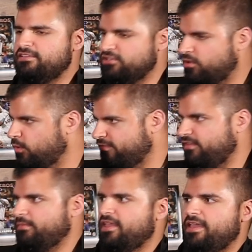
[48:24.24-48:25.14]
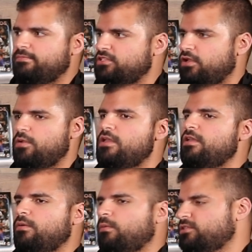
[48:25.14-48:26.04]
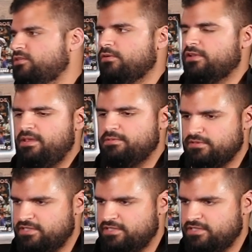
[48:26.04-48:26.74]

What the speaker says: These are coin flip games. One-score games are